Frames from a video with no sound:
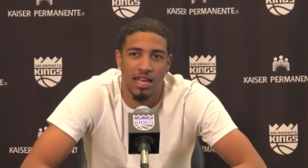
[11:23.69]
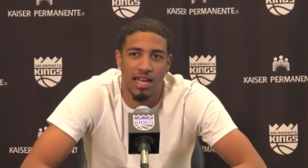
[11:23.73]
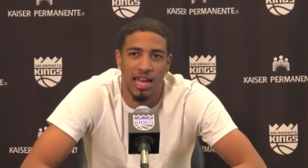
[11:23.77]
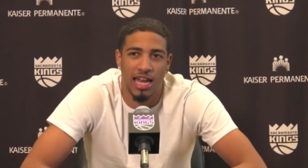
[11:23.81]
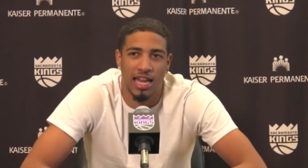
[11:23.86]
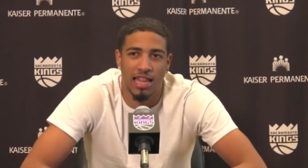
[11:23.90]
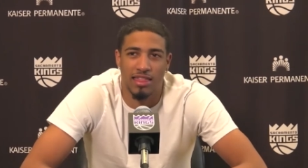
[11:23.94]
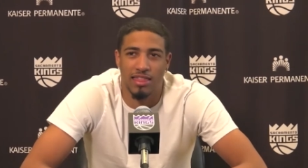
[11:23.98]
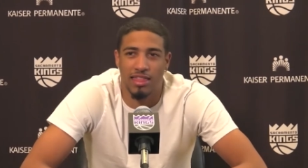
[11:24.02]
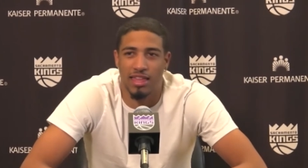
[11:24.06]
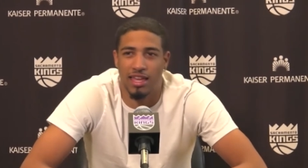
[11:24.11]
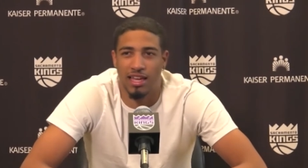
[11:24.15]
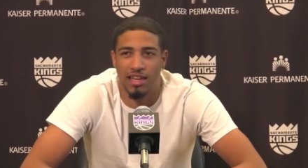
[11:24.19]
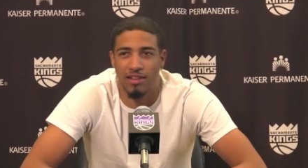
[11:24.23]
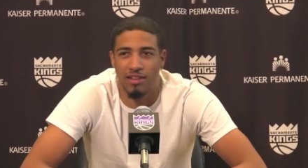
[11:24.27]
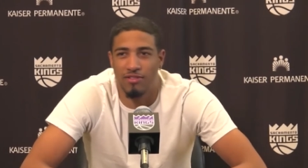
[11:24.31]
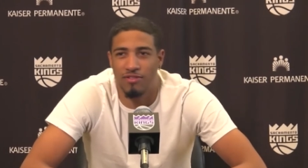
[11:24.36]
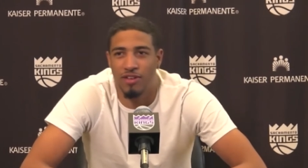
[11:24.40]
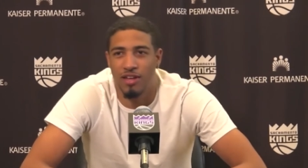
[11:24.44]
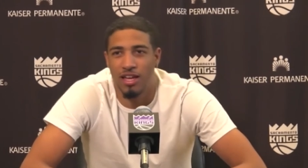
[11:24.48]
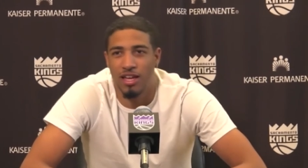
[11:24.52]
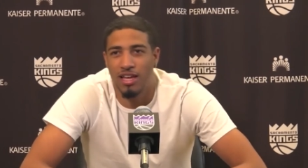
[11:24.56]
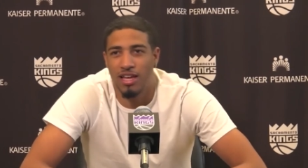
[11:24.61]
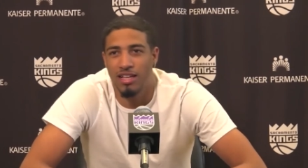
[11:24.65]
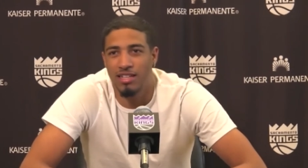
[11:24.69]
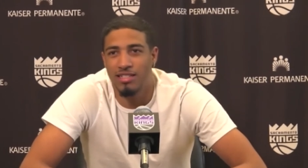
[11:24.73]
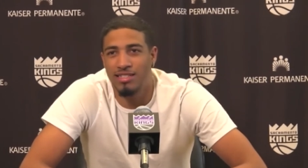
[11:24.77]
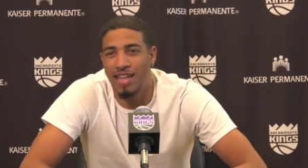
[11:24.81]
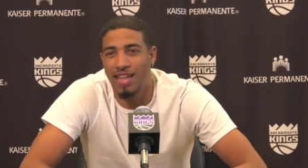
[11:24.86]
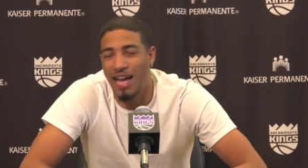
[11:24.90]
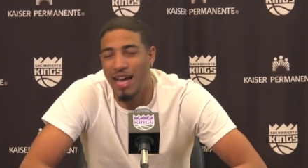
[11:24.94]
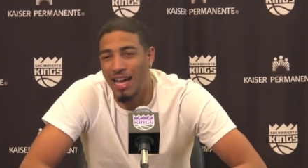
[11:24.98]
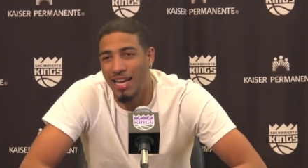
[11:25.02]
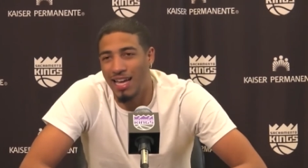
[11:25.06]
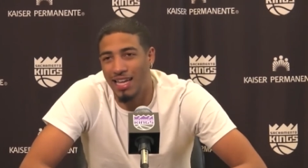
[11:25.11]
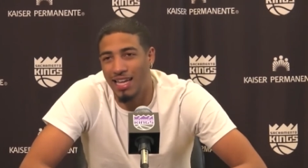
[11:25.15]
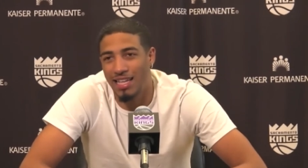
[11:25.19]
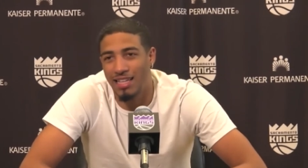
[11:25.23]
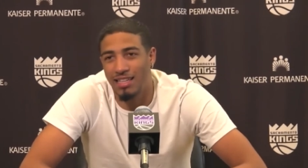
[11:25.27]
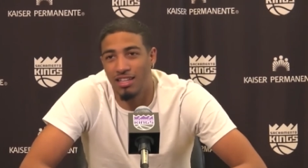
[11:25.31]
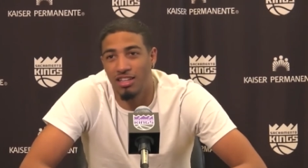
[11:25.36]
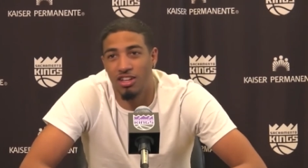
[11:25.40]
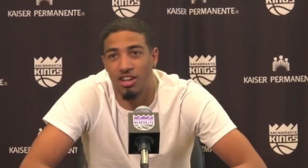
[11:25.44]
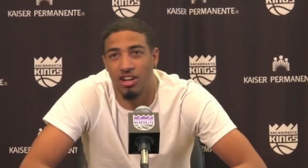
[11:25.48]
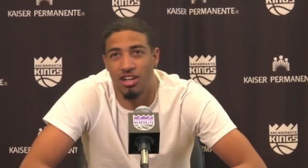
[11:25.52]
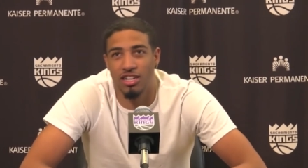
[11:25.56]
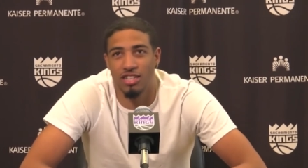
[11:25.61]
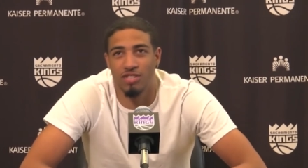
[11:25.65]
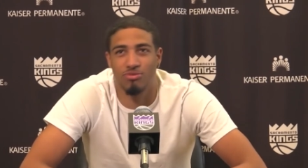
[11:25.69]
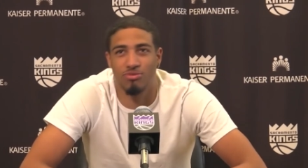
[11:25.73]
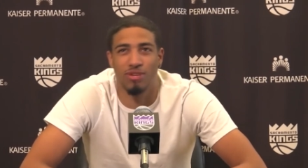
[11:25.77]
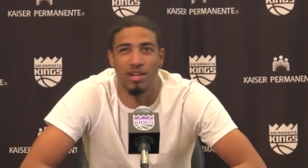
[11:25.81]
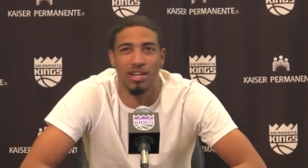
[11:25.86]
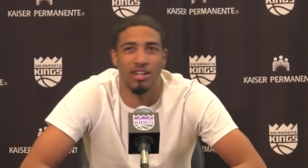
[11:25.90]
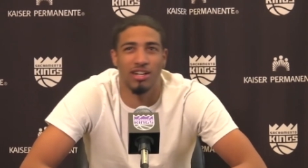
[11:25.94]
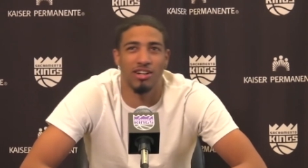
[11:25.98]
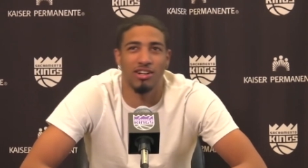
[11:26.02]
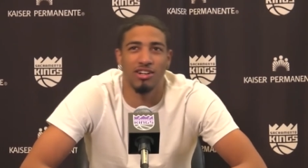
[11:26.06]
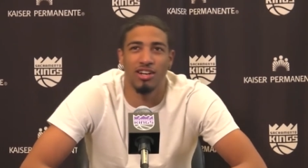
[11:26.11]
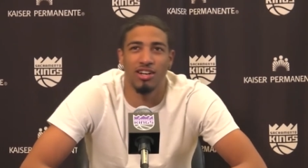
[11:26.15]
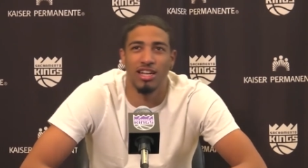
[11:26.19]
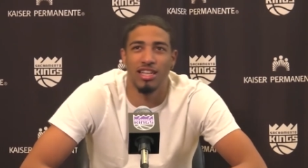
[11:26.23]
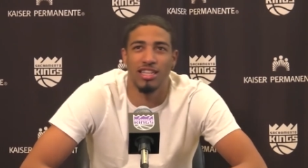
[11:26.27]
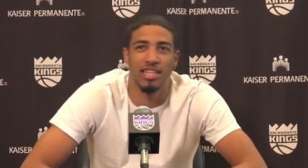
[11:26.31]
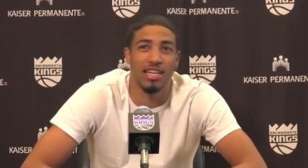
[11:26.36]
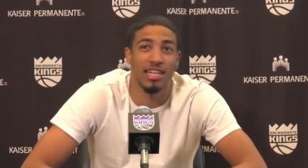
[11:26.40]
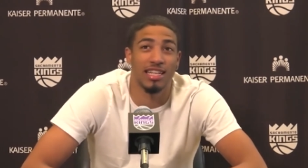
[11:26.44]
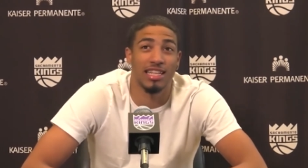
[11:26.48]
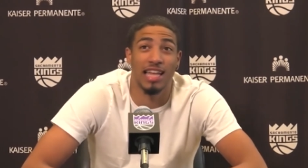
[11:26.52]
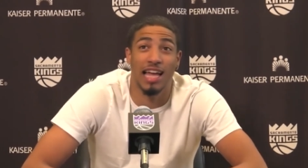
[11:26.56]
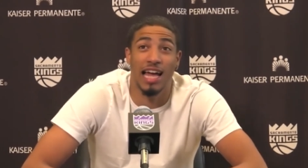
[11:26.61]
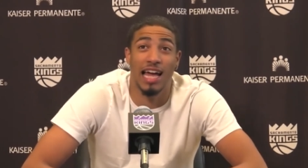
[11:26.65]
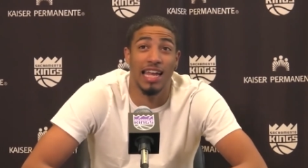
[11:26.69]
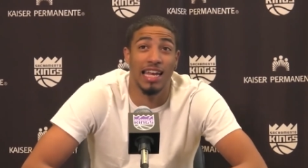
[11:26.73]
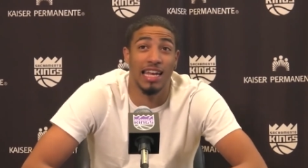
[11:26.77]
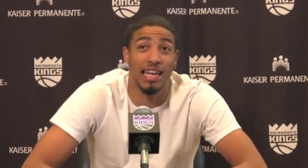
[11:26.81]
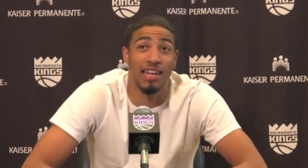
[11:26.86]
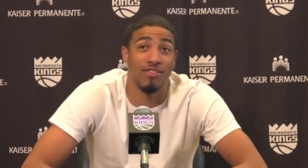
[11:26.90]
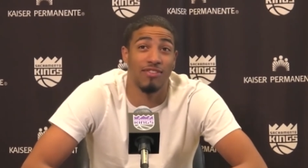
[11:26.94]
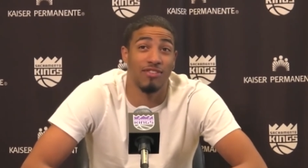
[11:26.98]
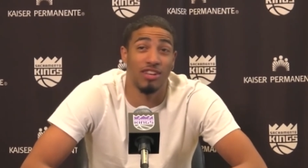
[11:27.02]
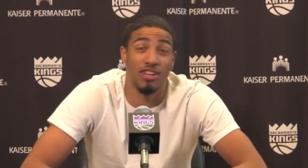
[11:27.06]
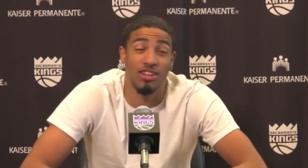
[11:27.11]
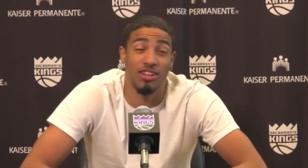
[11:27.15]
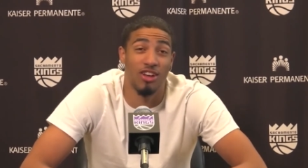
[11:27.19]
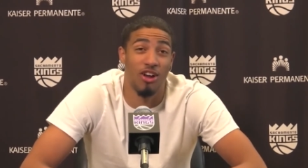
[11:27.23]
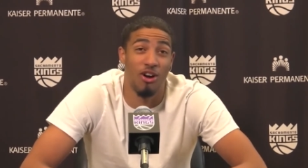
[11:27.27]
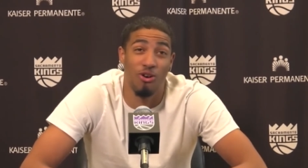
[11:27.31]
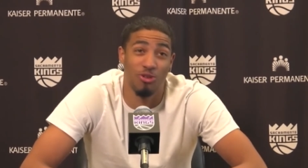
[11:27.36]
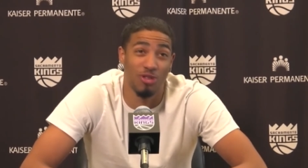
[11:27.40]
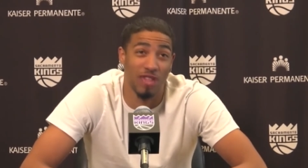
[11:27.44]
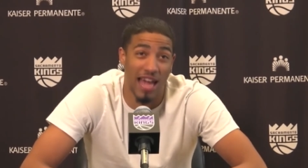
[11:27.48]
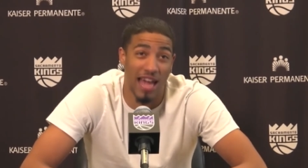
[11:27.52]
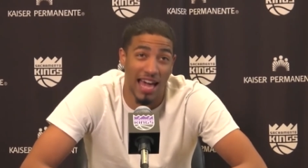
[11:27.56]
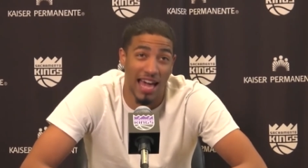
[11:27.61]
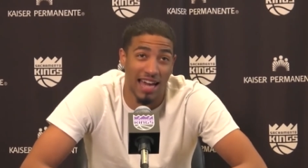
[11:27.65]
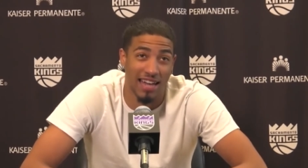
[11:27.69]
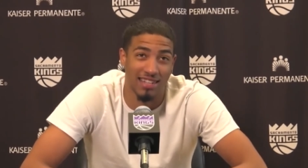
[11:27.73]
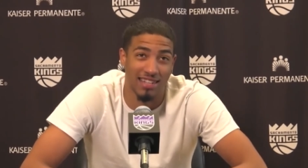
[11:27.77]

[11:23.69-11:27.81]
anything of tying the longest record or anything like that i didn't even know that